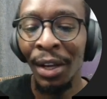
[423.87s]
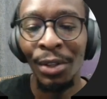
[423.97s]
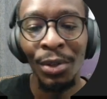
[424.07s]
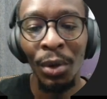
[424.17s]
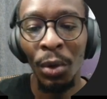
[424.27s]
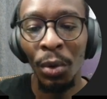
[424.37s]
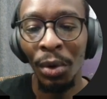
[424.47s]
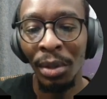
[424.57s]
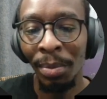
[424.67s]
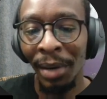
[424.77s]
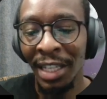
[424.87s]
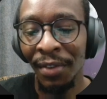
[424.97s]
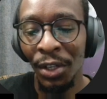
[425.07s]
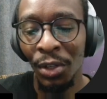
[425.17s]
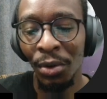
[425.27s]
So on the plus
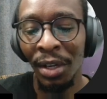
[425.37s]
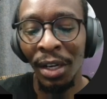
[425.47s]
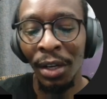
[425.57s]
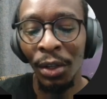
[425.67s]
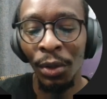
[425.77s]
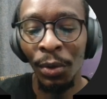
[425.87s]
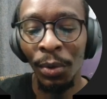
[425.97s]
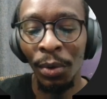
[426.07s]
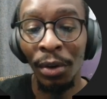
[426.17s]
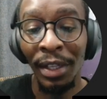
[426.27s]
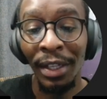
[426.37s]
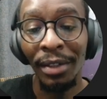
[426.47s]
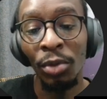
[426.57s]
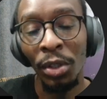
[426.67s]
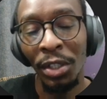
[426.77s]
version, on
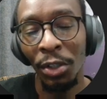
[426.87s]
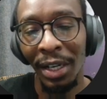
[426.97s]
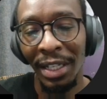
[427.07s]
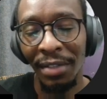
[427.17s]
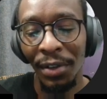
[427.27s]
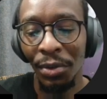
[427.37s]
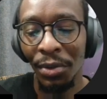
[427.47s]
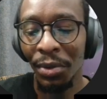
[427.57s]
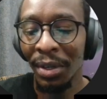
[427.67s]
the $20 version,